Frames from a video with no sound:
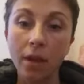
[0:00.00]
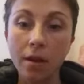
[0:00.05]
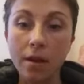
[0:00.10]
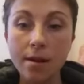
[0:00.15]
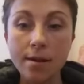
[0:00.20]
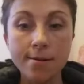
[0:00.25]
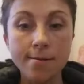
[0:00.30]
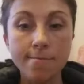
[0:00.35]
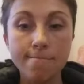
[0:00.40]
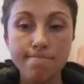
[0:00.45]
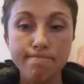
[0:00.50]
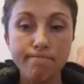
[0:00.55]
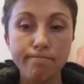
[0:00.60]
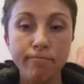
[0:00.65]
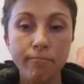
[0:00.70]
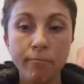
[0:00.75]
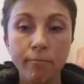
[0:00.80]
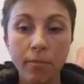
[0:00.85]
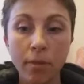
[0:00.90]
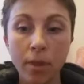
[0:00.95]
So
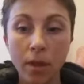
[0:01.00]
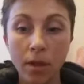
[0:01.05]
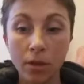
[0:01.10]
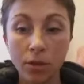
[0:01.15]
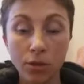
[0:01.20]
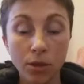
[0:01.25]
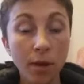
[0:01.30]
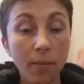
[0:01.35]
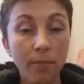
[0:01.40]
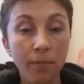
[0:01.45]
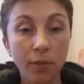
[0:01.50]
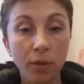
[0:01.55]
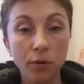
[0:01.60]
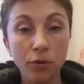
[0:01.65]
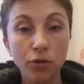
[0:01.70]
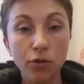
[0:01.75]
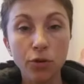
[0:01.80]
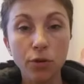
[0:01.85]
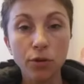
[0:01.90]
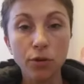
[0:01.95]
yeah,
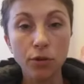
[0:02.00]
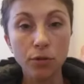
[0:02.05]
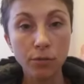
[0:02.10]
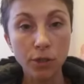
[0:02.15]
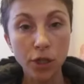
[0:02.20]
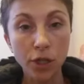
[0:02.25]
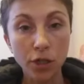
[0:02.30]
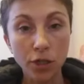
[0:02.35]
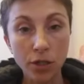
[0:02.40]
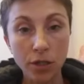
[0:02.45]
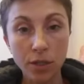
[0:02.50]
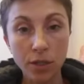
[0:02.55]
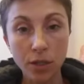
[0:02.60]
those short-term changes